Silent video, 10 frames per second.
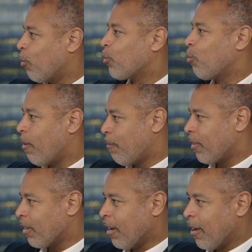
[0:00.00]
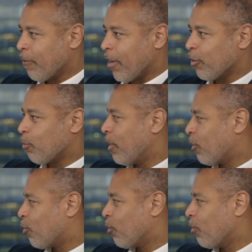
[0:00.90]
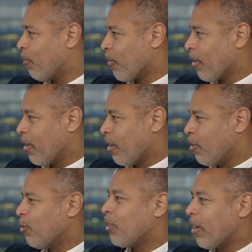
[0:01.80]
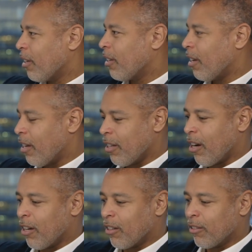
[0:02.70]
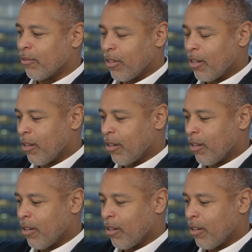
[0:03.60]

All too often, I'll speak to usually a young